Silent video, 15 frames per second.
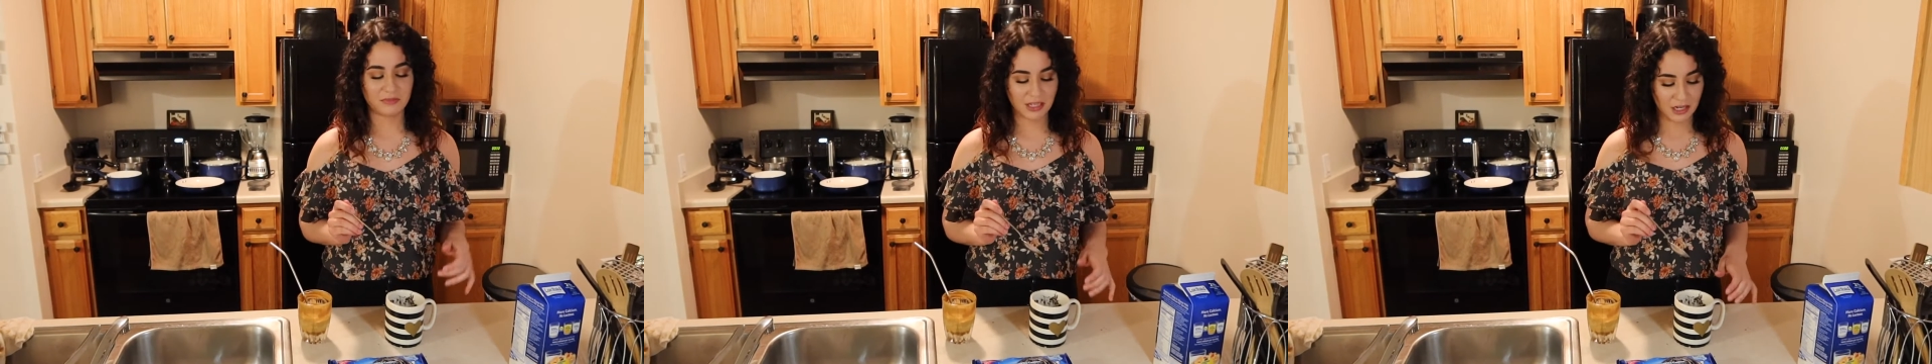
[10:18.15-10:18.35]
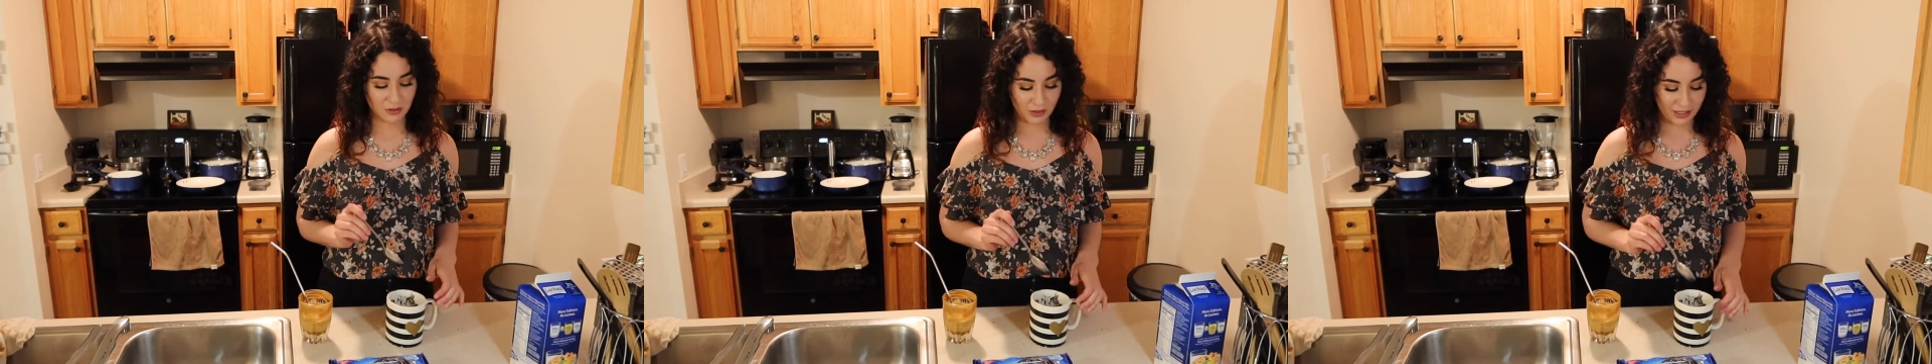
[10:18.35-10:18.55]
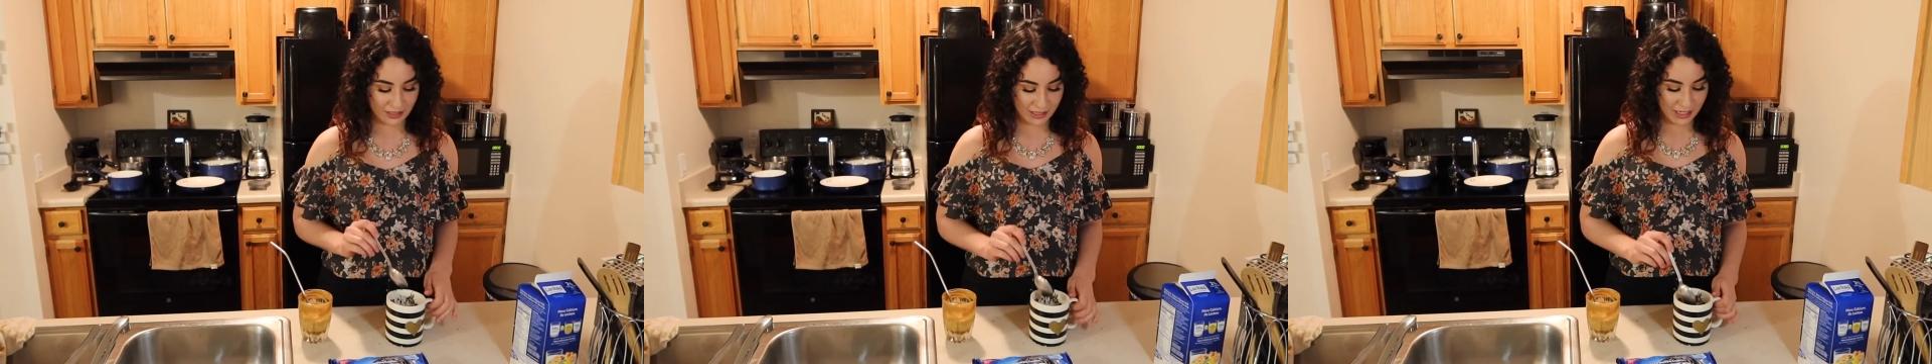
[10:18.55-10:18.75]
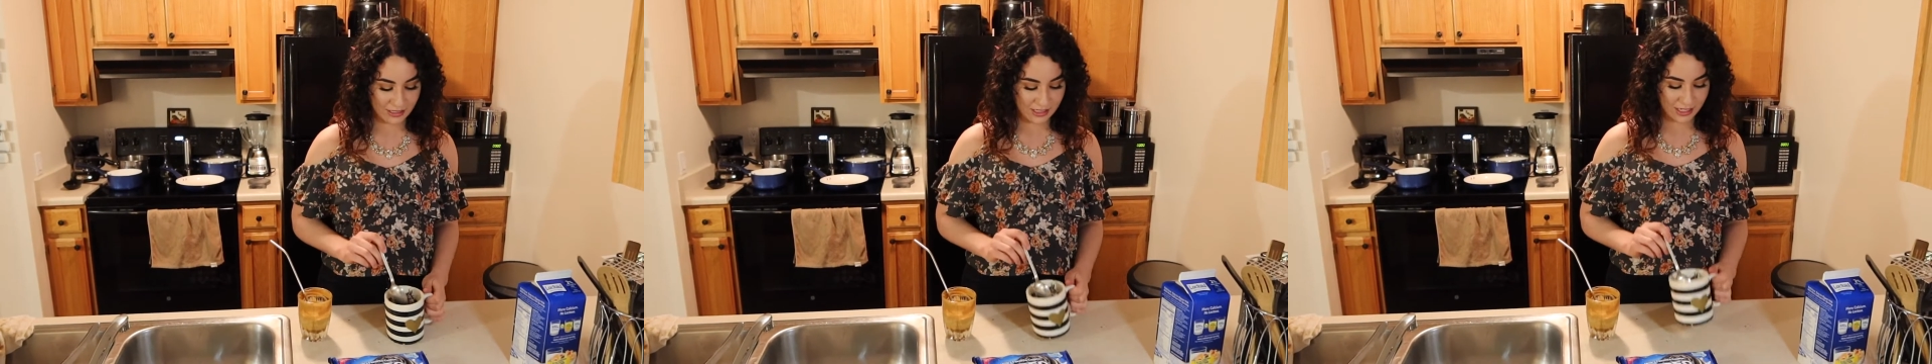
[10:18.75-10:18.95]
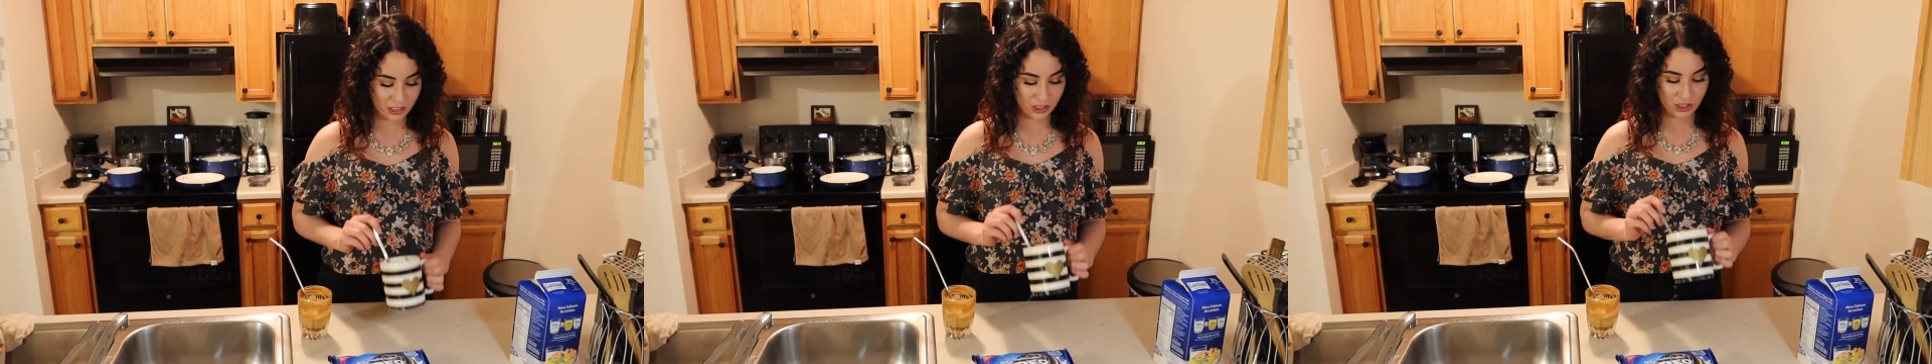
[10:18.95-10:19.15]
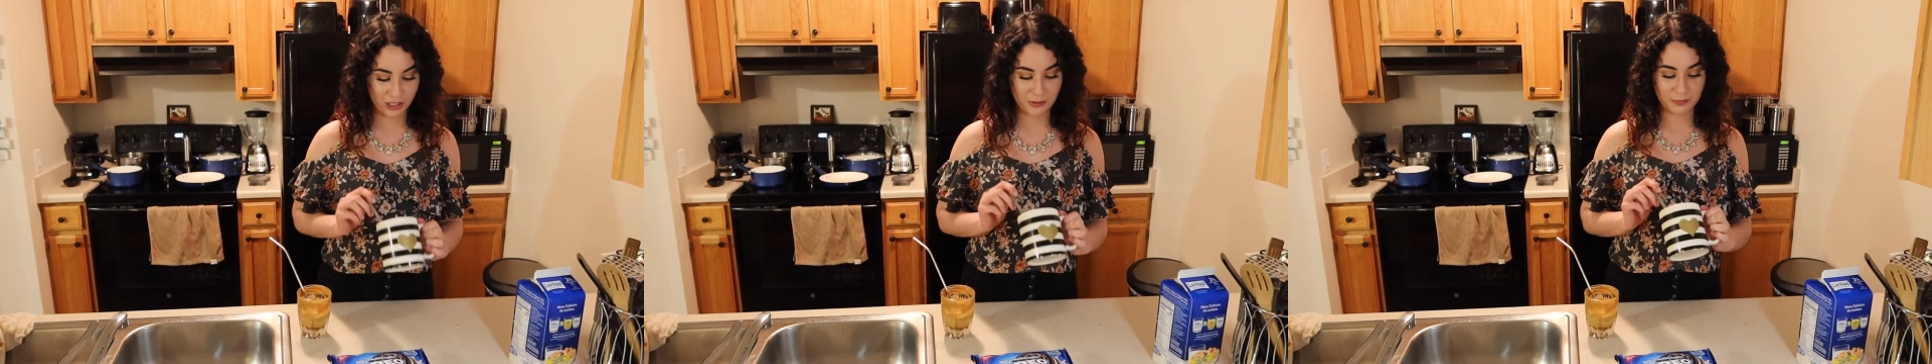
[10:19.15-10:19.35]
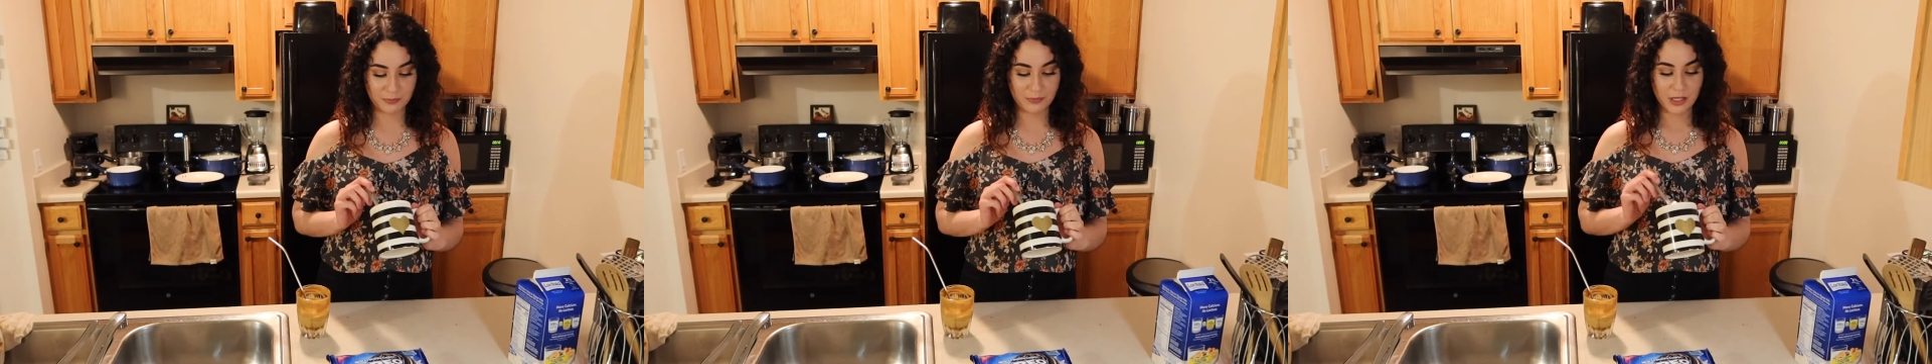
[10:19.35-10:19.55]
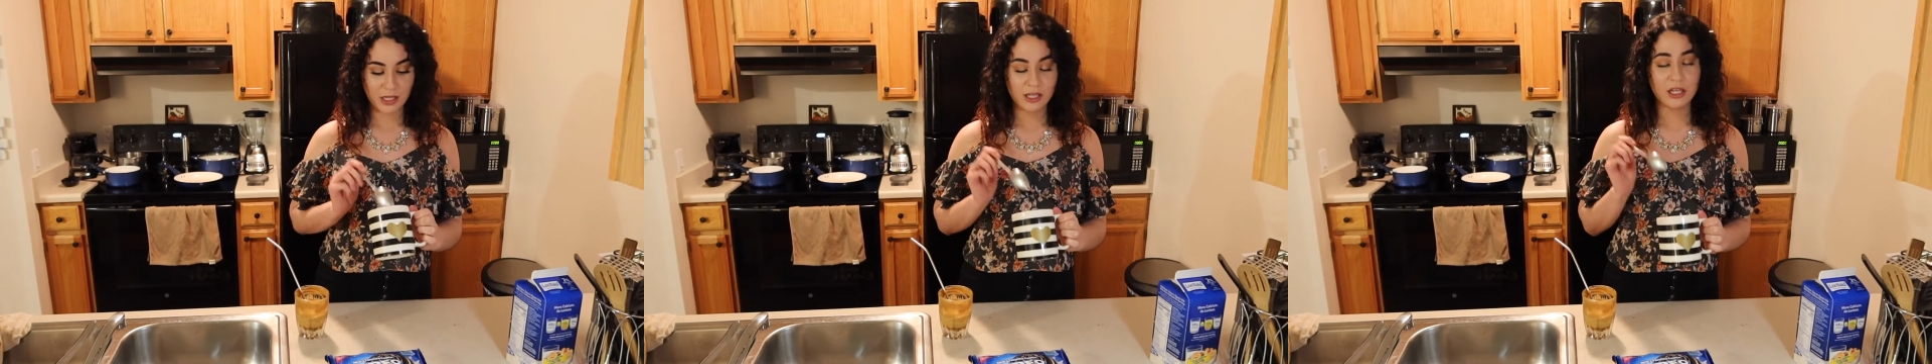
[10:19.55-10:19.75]
I don't like that texture.
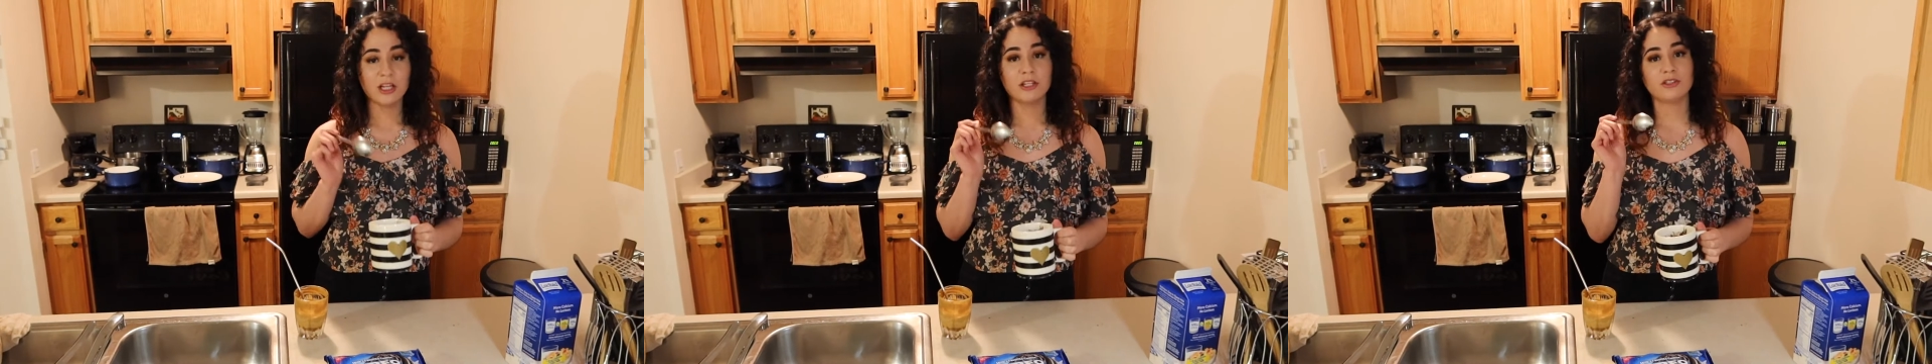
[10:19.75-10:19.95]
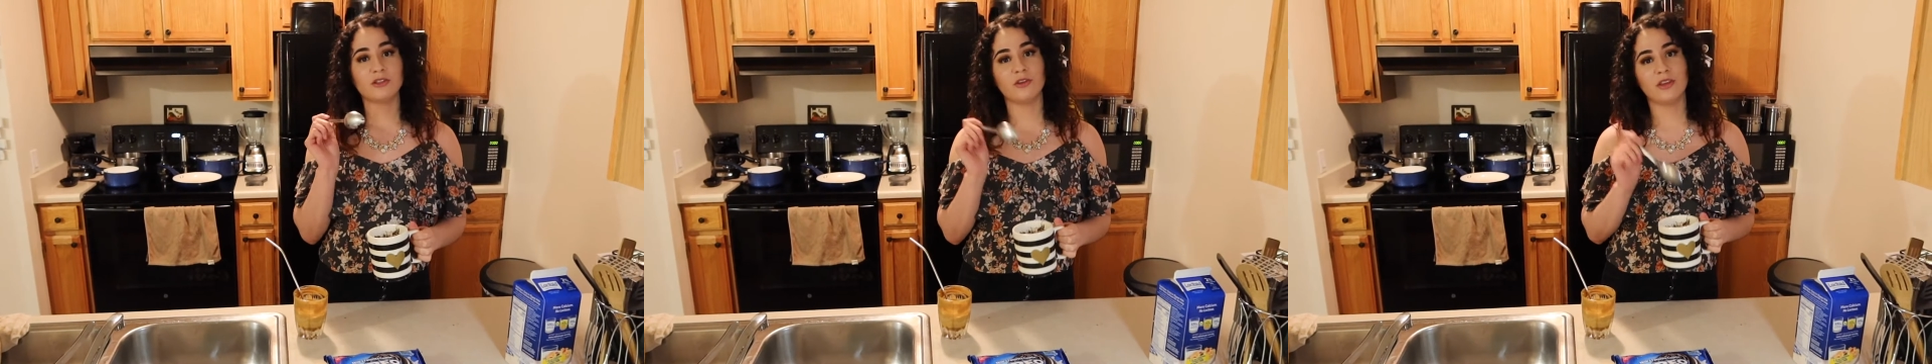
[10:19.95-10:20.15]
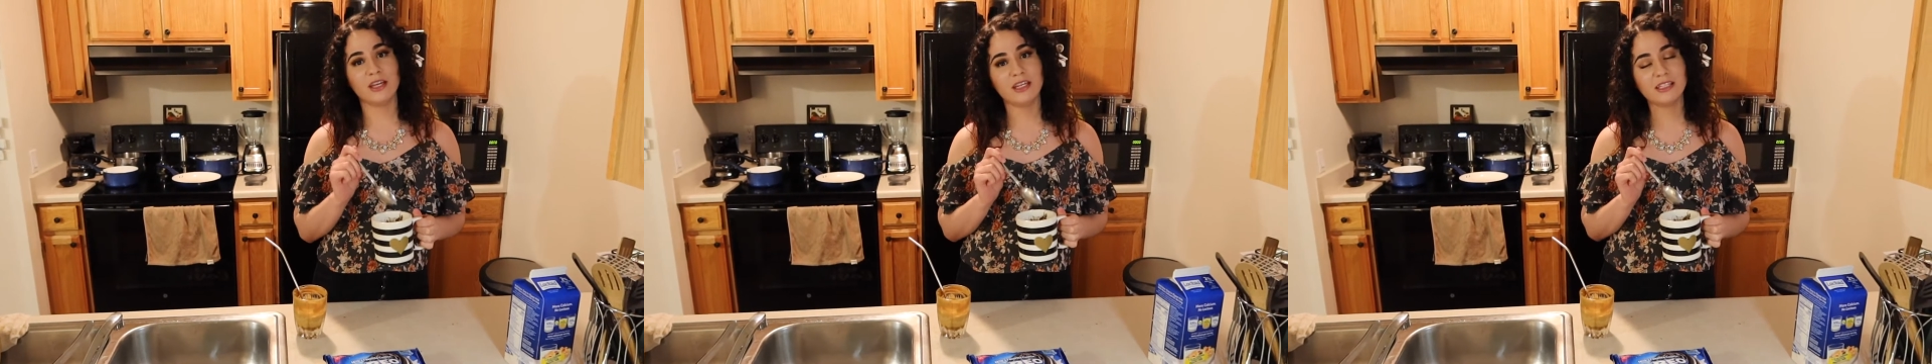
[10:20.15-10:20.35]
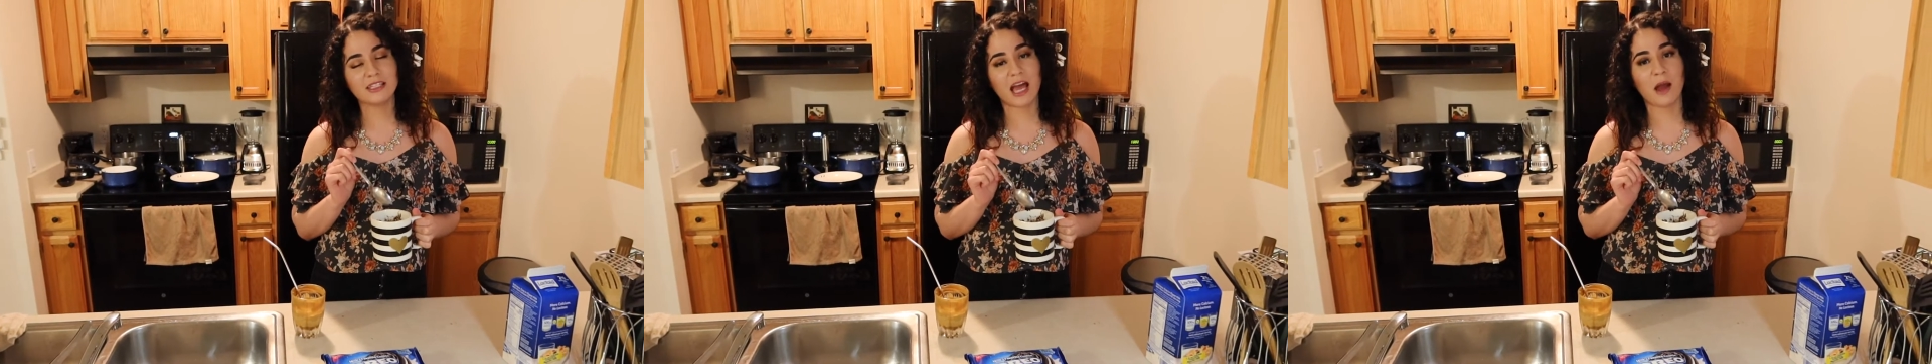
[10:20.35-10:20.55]
So this,